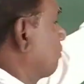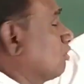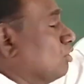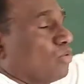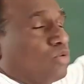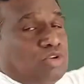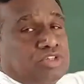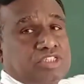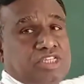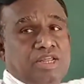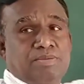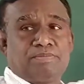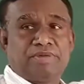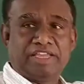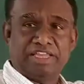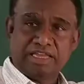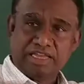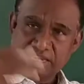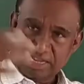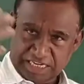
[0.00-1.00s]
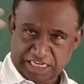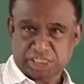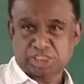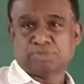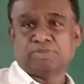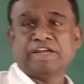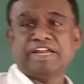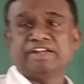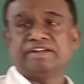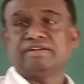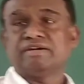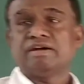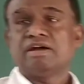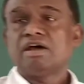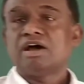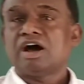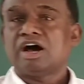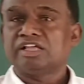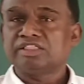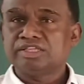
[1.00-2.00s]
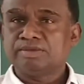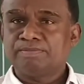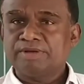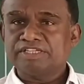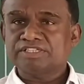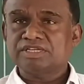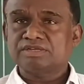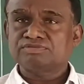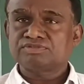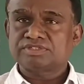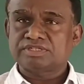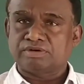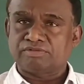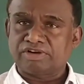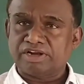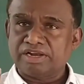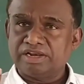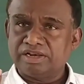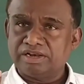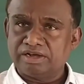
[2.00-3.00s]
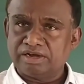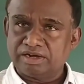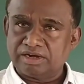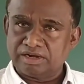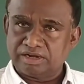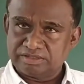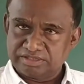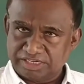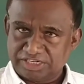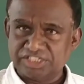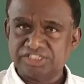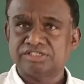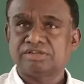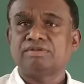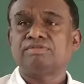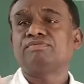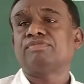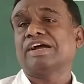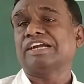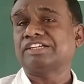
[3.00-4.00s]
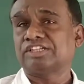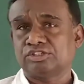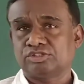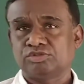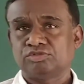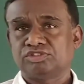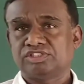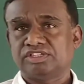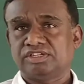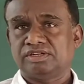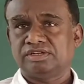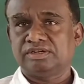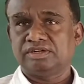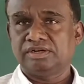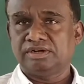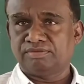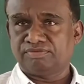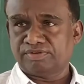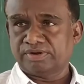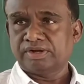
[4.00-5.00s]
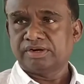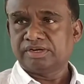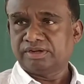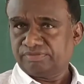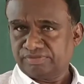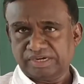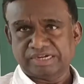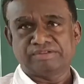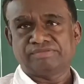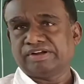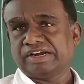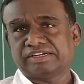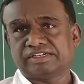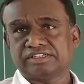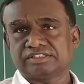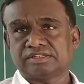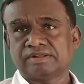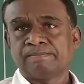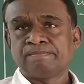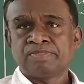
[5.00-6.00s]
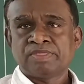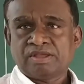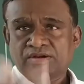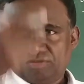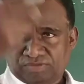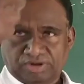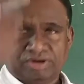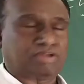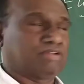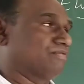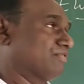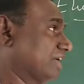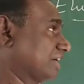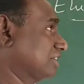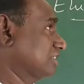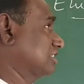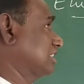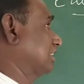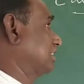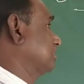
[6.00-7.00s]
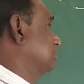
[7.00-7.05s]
glucose can be explained on the basis of several factors, you see, different factors. Following factors, let us